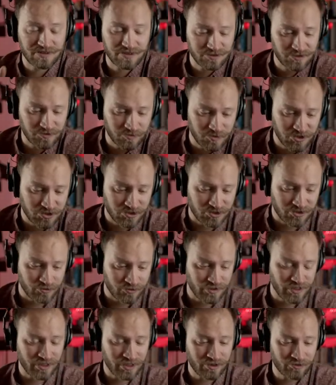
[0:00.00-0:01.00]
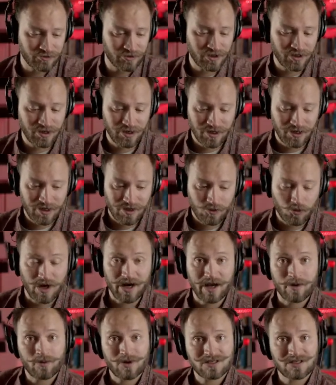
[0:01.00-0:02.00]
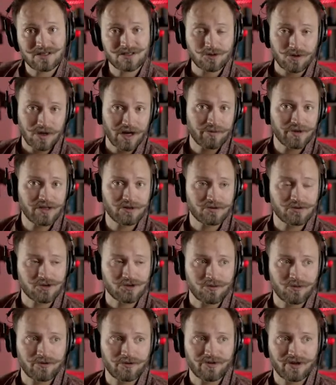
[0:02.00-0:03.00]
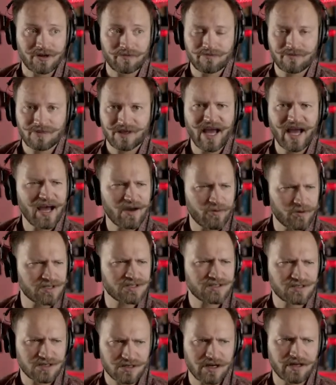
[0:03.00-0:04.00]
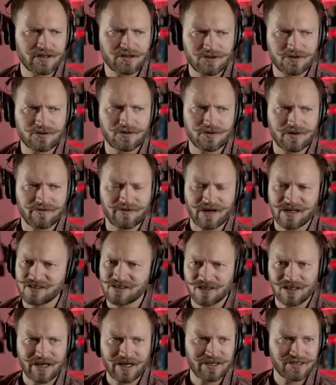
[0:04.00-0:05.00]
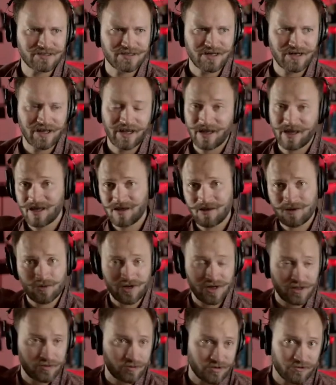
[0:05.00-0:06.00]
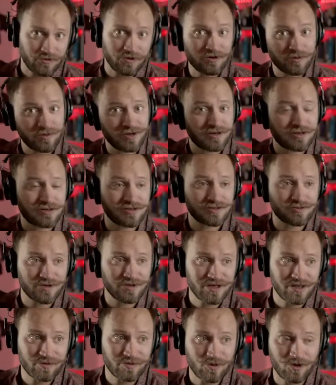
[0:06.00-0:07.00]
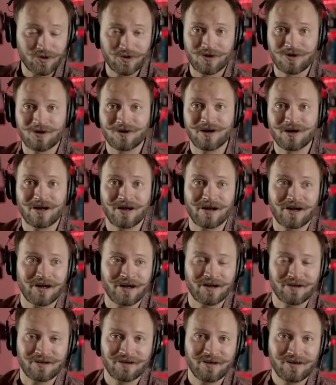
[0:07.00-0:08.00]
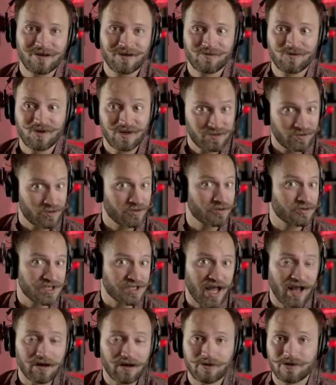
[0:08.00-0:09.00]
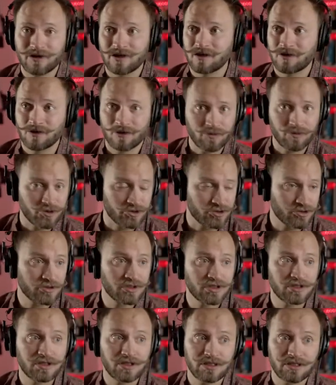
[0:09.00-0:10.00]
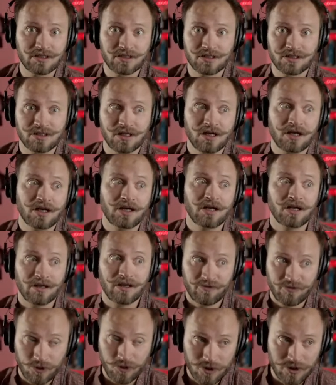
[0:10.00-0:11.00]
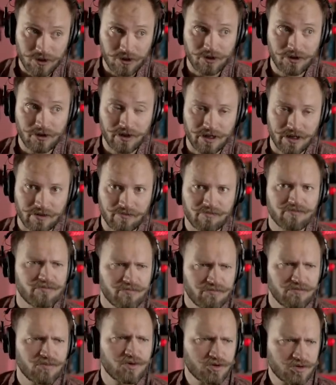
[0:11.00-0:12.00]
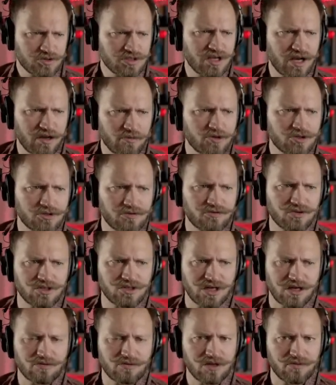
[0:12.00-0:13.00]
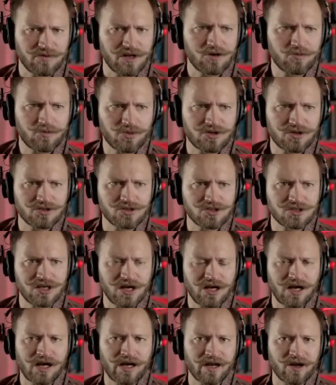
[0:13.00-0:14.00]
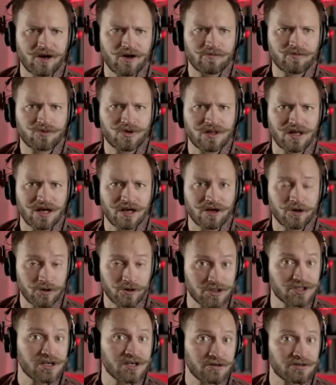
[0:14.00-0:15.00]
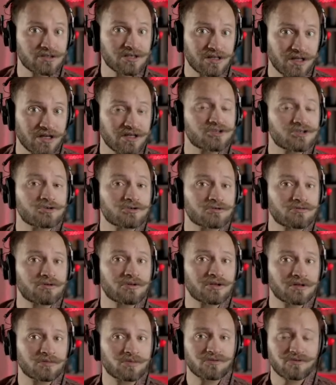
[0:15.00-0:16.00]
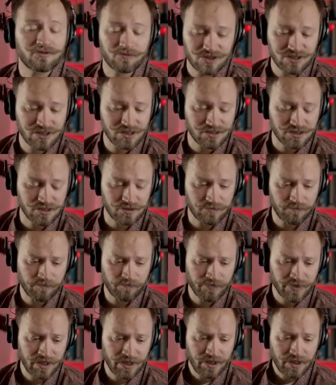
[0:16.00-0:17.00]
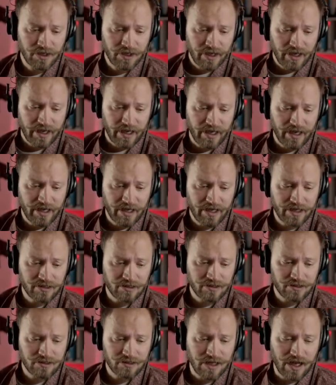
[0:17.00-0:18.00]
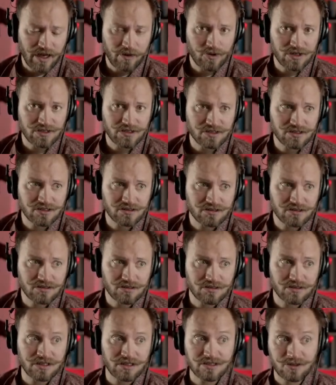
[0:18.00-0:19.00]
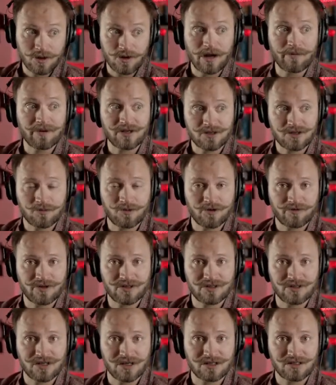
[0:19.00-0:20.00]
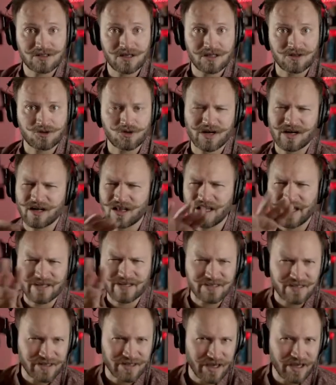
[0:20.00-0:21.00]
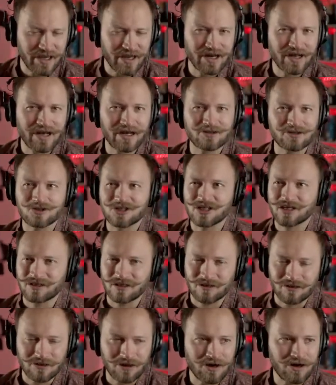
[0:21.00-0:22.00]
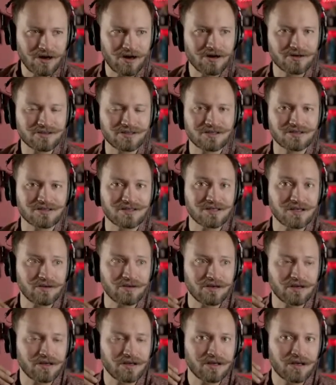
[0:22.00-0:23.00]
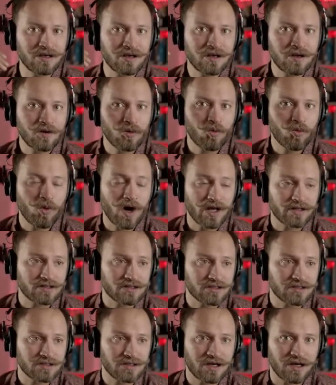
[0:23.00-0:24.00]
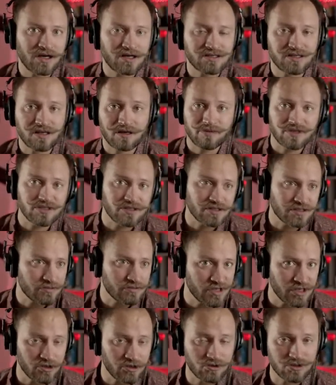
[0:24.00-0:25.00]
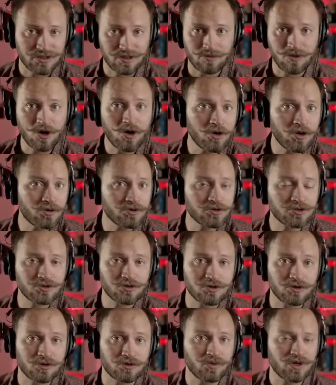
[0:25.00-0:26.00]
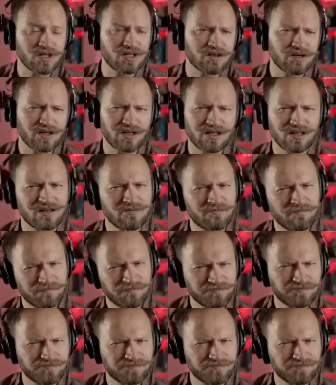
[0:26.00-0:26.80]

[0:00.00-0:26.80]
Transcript: that you're mentioning right now, when I was describing to some of them, yeah, I was trying to evangelize and hey, we need performers, we need more good salary, good opportunities. If you are good, and most of the time, developers come with a good skill set that is useful in performance testing. And I was describing some of these things to analyze the data, to check the logs, and see what service is being used the most, or whatever. And